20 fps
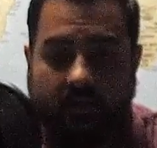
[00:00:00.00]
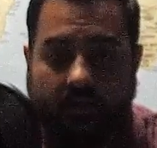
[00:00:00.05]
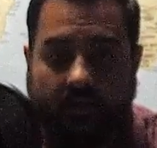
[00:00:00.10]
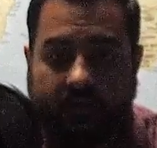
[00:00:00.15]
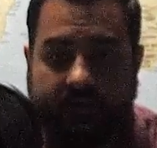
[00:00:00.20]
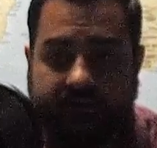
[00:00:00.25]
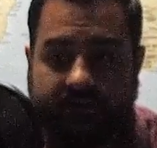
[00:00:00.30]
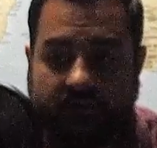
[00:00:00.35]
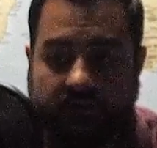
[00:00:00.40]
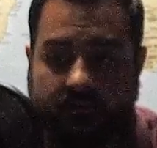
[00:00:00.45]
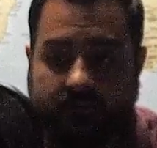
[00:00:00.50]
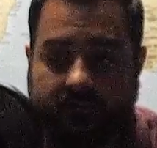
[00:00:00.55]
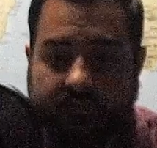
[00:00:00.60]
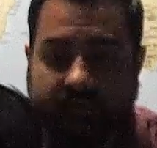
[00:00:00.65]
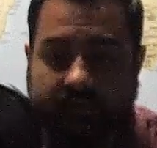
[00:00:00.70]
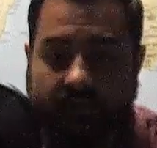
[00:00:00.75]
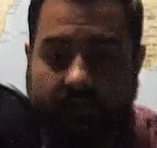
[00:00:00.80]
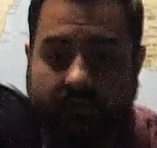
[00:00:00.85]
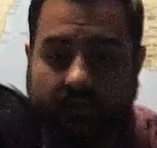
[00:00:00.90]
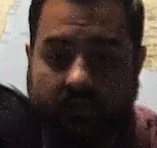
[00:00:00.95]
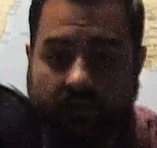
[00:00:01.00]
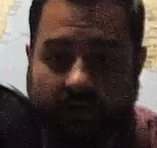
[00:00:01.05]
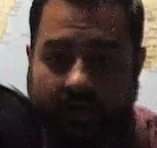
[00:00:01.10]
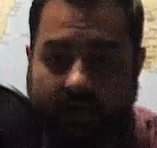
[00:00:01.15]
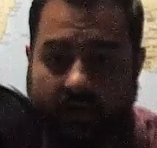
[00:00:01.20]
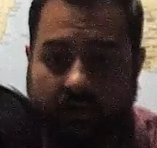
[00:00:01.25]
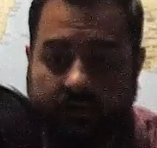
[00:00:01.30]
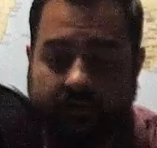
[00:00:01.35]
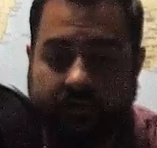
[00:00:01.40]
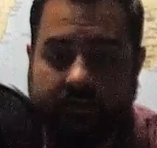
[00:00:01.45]
our teams on the
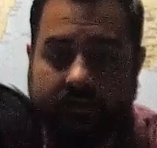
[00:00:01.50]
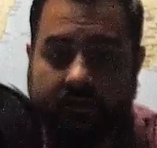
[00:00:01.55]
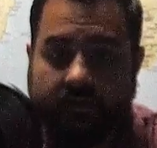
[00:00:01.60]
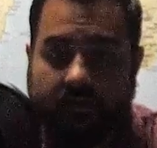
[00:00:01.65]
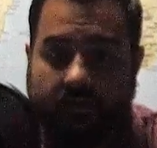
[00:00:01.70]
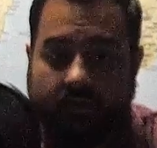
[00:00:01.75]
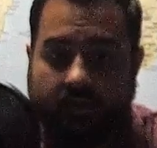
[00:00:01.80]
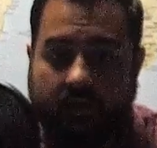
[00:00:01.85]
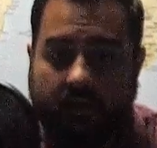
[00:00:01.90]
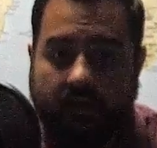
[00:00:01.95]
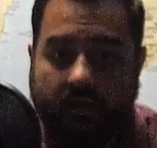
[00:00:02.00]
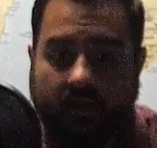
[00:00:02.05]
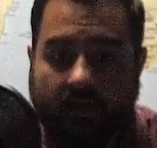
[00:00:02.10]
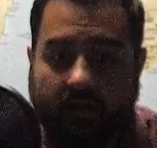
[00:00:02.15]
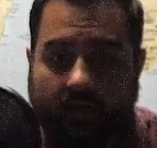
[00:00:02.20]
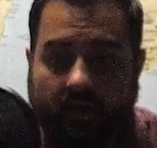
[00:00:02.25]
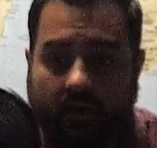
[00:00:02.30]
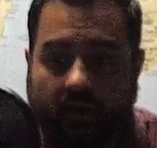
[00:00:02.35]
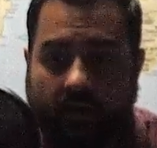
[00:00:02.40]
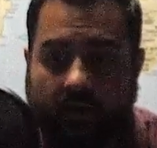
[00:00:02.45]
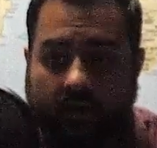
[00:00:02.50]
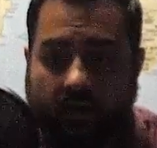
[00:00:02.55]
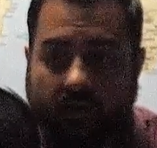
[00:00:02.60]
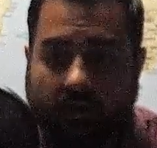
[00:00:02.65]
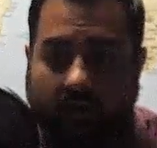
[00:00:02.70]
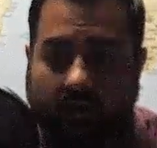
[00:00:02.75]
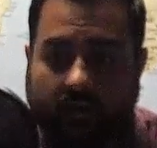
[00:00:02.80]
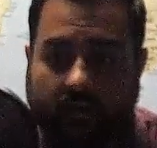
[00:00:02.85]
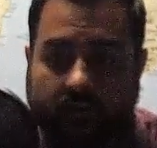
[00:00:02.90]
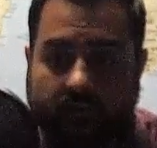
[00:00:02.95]
ground uh, are
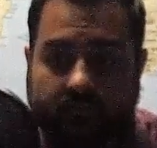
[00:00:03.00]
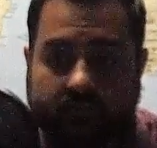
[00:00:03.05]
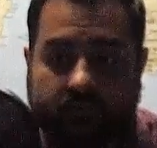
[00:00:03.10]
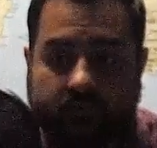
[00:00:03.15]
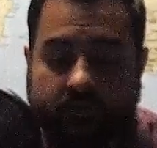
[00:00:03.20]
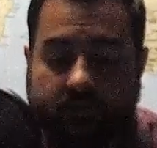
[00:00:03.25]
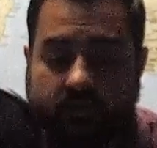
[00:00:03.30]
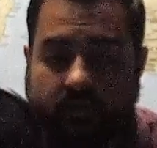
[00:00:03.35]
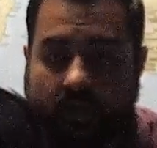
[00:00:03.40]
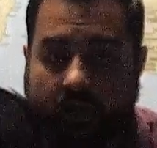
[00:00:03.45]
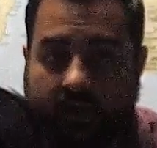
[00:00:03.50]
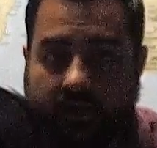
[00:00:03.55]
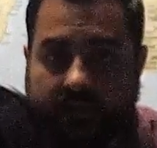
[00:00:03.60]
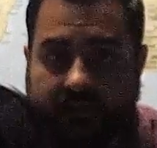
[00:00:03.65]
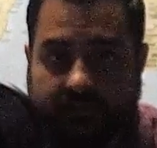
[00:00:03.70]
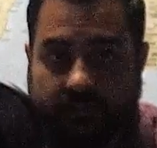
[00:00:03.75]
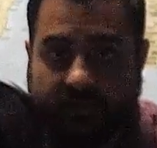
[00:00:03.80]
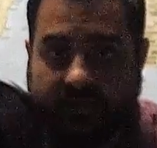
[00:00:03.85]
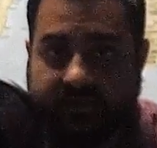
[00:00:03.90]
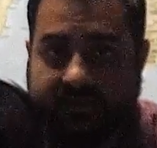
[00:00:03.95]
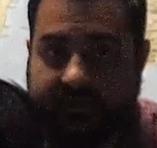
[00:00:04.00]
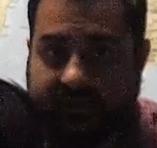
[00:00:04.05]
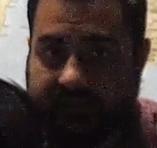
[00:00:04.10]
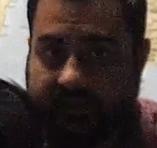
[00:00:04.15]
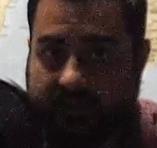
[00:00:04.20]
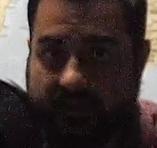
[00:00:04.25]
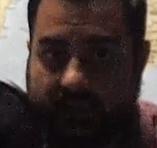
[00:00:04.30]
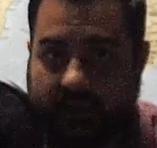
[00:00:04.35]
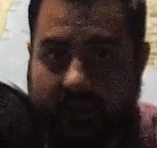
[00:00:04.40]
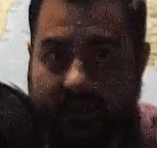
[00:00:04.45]
are trying as best as
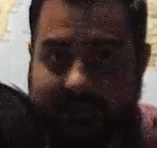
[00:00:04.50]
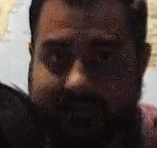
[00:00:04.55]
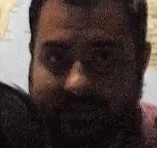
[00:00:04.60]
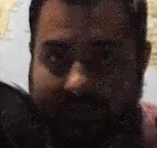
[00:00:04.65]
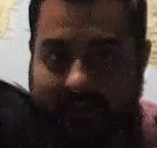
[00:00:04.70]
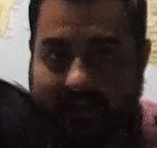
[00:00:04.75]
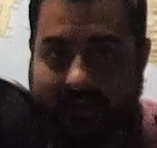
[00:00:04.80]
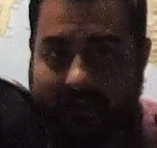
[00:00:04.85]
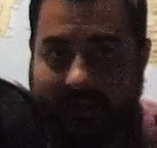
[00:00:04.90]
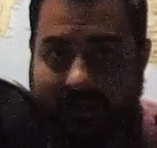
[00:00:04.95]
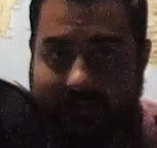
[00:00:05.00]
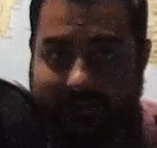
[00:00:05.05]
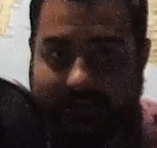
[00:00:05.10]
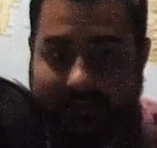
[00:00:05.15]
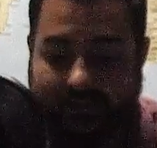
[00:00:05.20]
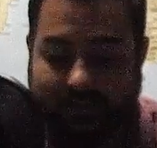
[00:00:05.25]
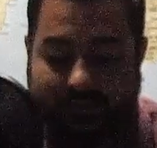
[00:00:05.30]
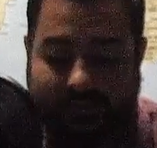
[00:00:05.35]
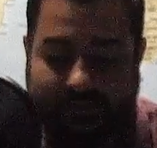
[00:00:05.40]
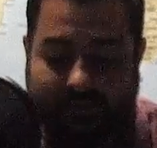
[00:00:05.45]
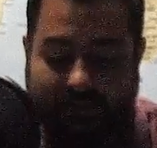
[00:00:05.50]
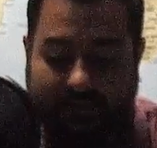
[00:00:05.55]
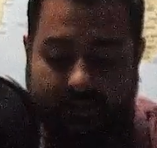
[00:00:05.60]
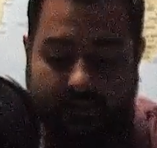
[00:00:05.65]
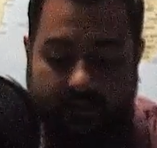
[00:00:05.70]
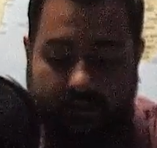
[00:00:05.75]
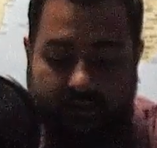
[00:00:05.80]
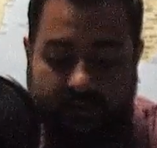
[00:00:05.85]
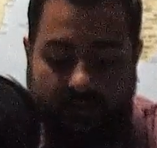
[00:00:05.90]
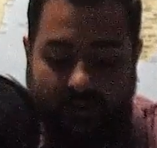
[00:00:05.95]
they can to gain access.
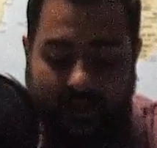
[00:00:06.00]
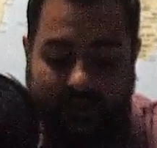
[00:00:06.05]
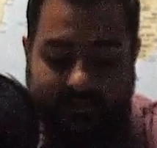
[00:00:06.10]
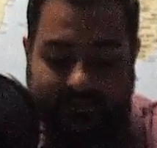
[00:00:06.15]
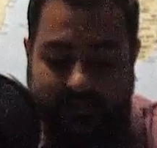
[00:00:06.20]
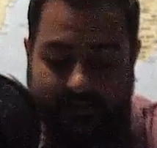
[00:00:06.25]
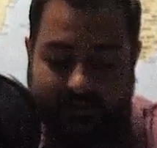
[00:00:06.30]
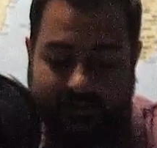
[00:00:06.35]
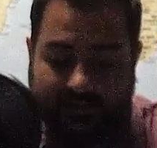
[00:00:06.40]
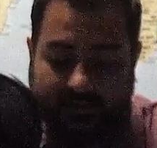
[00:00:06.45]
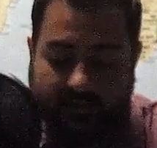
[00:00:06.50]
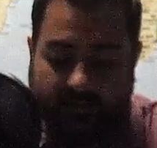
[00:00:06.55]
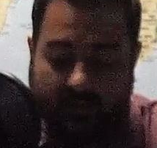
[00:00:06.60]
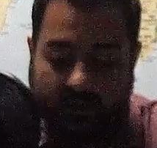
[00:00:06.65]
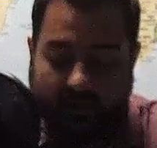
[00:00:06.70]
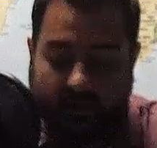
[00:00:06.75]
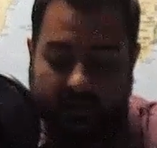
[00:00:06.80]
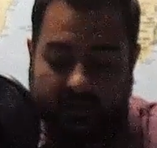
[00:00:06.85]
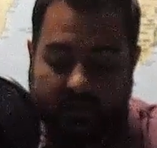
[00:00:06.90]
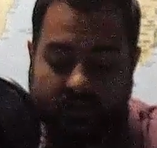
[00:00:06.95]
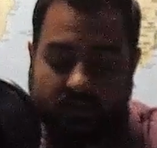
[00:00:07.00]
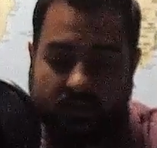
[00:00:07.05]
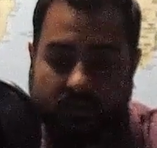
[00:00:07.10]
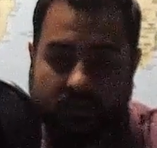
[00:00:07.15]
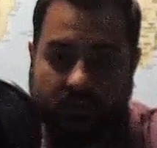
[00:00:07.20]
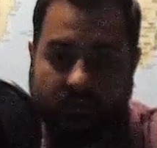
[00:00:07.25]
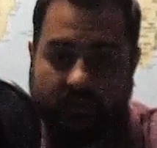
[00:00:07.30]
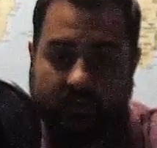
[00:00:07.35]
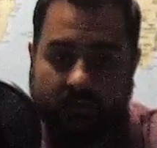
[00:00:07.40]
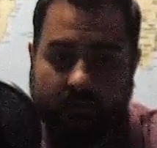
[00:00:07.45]
So access is the main
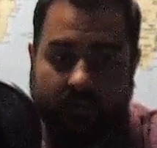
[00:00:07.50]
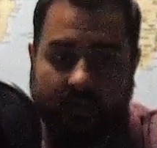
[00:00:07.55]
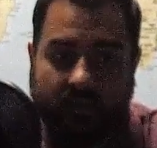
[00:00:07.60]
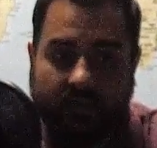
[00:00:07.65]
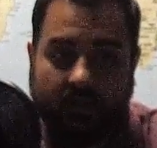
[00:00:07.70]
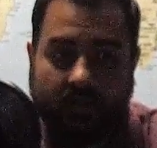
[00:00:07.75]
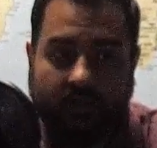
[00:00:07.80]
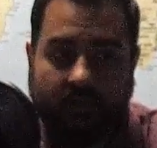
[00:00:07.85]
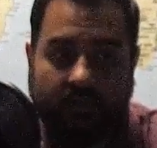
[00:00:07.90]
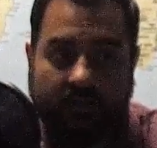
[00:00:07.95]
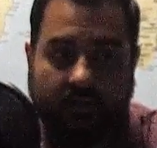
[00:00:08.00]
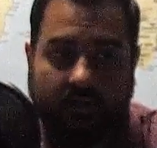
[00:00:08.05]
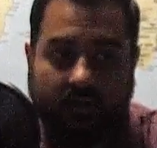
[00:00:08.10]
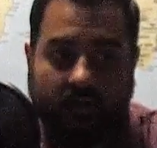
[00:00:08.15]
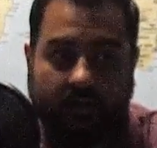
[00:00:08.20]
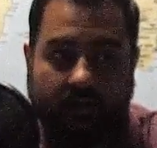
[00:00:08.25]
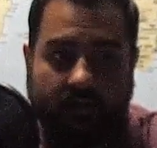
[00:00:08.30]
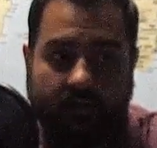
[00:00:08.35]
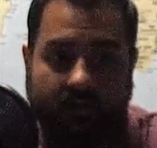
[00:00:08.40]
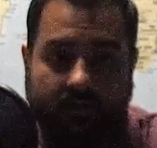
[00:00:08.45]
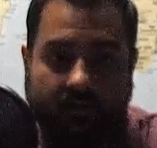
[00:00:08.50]
issue and the main uh,